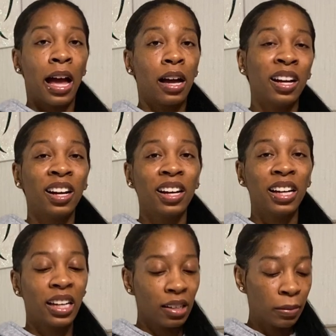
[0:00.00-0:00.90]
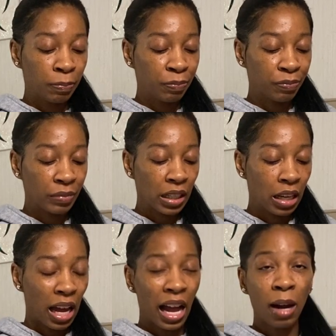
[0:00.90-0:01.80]
I
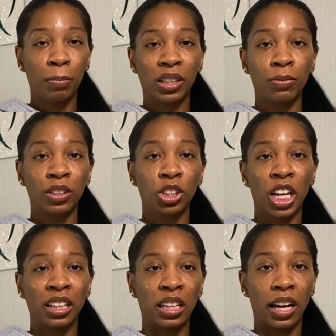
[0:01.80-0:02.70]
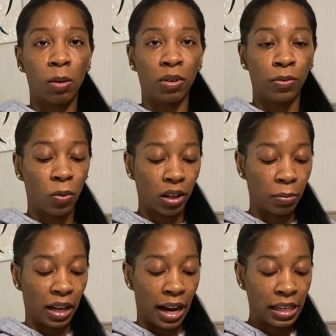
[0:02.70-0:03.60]
briefly checked it out before,
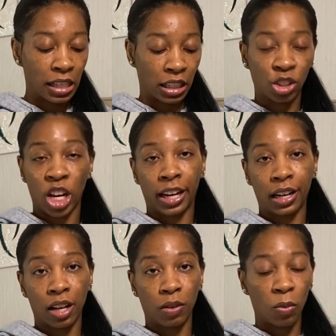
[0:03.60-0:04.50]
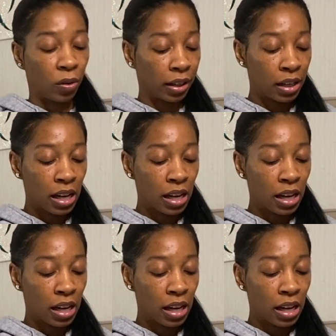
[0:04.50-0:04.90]
but I need to check it out even more.